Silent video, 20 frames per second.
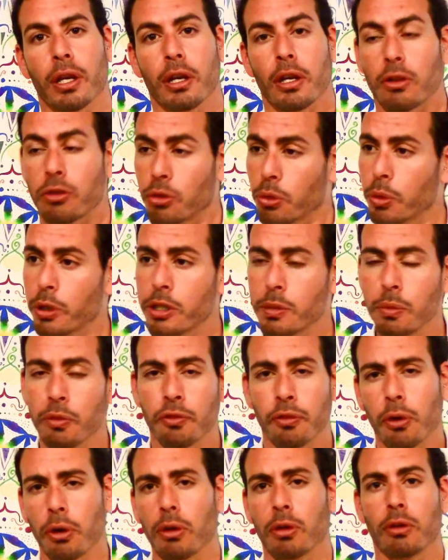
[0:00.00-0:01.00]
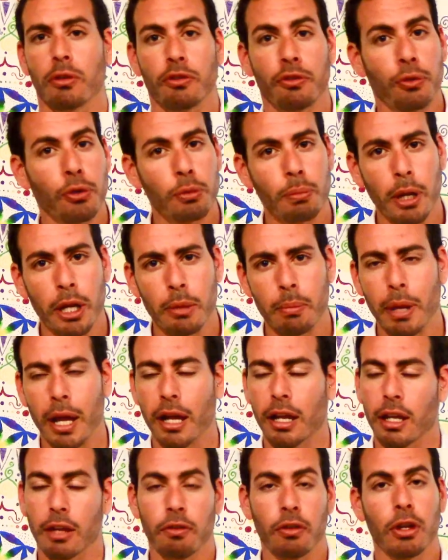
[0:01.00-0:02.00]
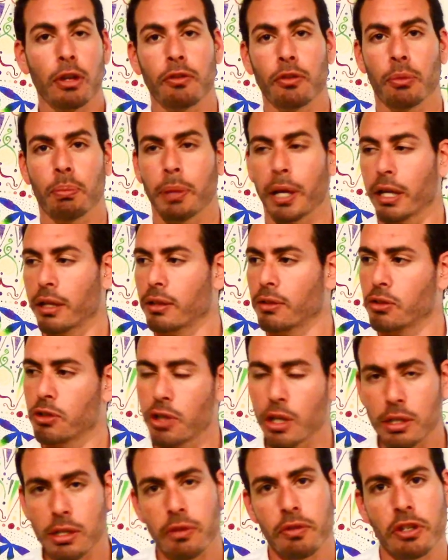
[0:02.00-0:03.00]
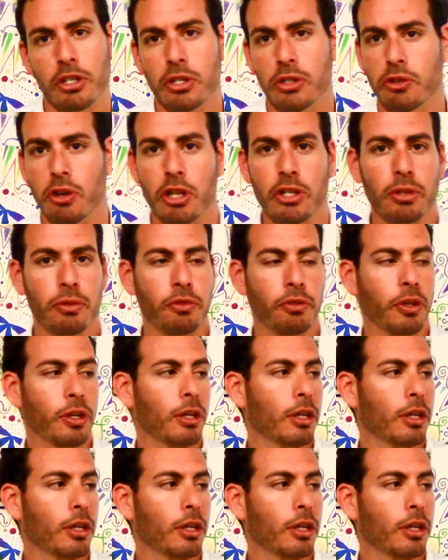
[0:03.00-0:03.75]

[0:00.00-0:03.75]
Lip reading: 2 weeks before, full money back, even if you paid just the registration fee.